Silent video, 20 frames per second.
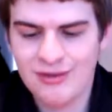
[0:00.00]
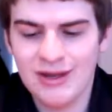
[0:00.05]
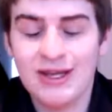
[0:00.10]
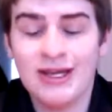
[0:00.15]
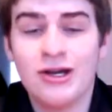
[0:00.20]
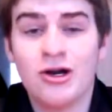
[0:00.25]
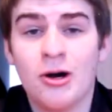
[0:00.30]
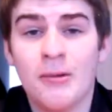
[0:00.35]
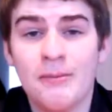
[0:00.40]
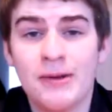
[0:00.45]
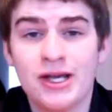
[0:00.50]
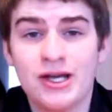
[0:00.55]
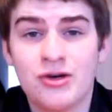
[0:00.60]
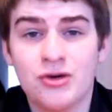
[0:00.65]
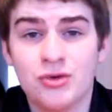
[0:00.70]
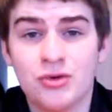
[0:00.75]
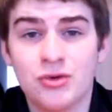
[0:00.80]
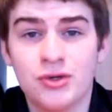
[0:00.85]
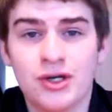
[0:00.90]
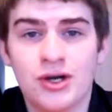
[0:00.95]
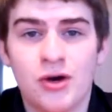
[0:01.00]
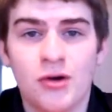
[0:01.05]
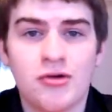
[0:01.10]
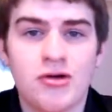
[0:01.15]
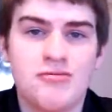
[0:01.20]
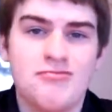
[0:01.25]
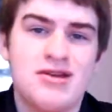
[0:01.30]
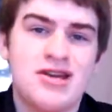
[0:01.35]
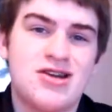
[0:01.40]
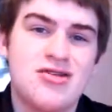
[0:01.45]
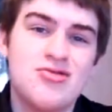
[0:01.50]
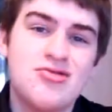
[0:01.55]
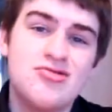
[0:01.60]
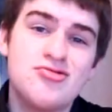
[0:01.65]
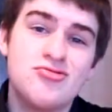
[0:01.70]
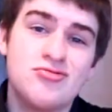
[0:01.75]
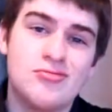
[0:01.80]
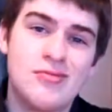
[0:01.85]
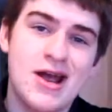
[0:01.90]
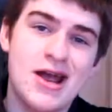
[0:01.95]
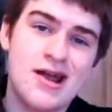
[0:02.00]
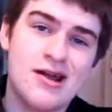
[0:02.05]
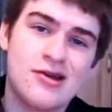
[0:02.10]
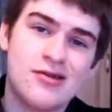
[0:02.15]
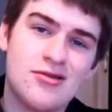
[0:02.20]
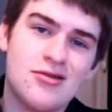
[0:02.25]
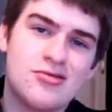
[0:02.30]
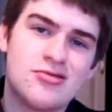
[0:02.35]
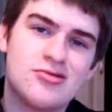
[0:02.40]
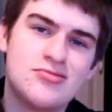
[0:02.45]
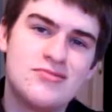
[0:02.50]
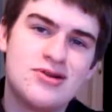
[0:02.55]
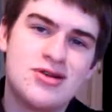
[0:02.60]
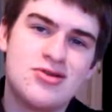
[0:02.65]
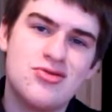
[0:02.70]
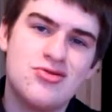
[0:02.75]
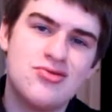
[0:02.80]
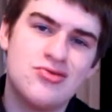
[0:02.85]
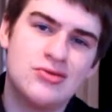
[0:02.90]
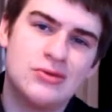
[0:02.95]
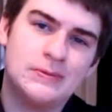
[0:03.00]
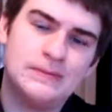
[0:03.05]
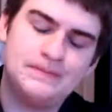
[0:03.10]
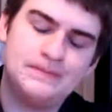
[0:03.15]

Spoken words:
it's gonna be cool. It's gonna be cool, man. It's gonna be cool.